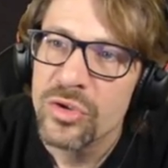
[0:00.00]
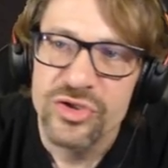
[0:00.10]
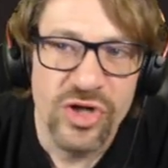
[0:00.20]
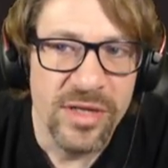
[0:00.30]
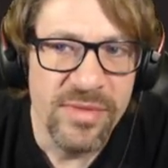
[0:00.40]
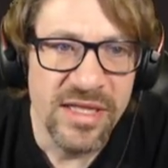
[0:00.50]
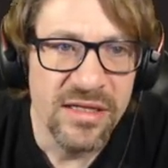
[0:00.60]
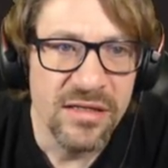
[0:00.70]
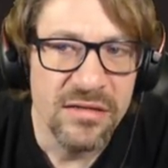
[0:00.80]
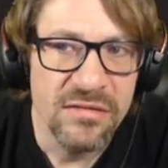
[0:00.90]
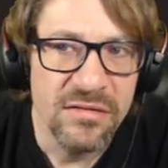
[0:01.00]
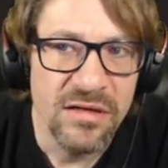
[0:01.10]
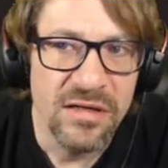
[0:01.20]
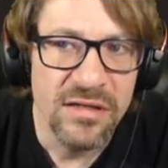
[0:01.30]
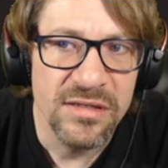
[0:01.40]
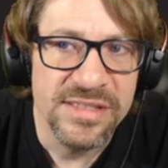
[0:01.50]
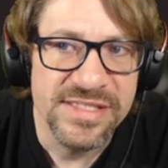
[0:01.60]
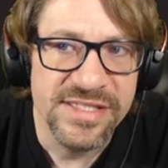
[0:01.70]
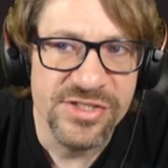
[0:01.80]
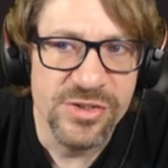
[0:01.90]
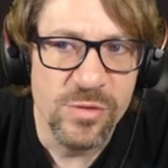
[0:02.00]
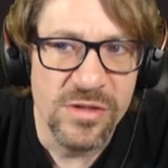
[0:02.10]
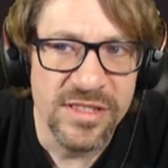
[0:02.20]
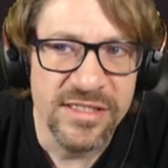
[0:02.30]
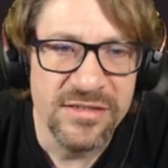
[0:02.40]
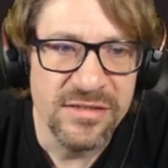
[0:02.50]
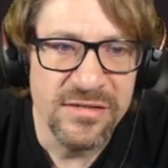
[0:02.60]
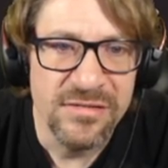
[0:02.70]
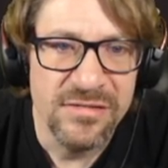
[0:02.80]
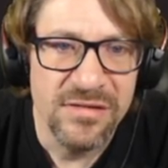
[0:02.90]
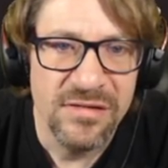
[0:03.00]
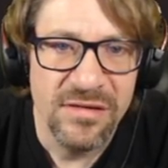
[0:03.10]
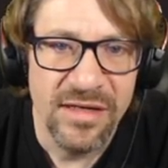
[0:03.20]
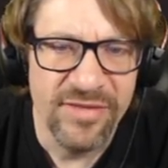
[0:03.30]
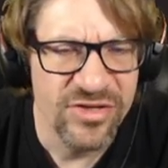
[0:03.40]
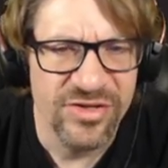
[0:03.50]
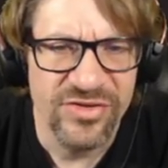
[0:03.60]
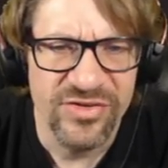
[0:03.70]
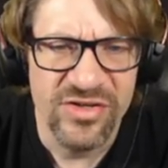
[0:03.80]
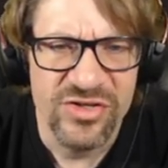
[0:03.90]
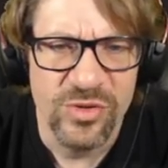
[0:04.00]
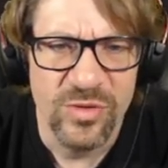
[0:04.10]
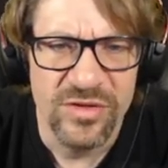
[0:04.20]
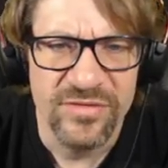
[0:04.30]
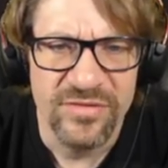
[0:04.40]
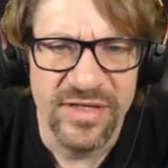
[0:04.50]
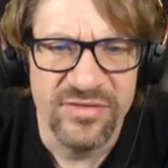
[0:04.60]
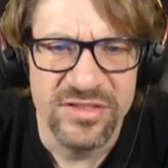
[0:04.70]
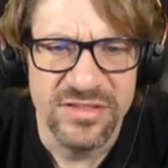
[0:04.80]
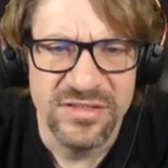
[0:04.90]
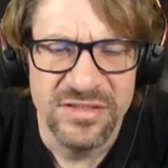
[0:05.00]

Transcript: Should I make a signature wall again? I haven't done a signature wall in forever.